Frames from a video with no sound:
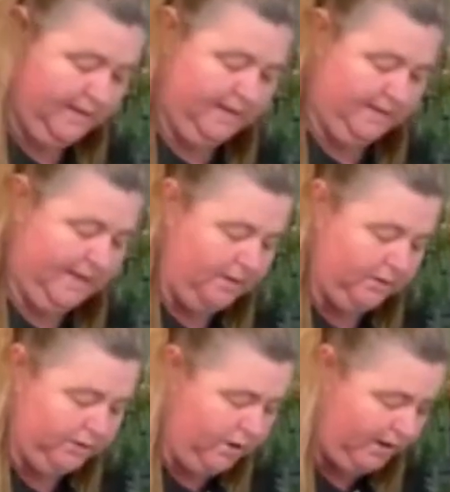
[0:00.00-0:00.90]
Now,
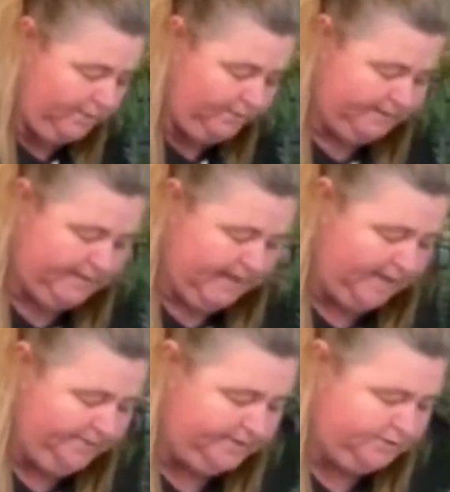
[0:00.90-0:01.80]
like with the
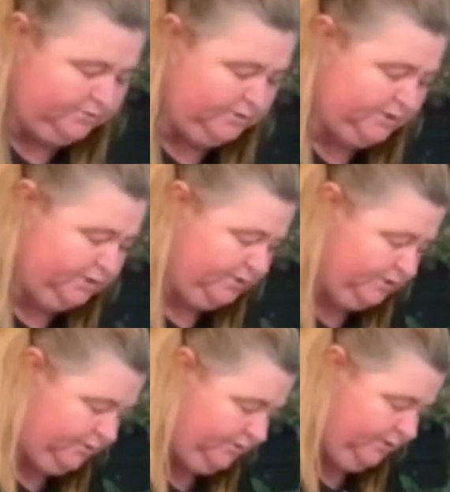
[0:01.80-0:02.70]
other dogs
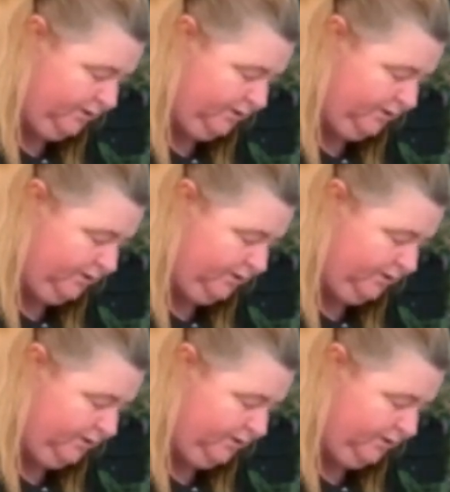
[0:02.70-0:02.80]
too,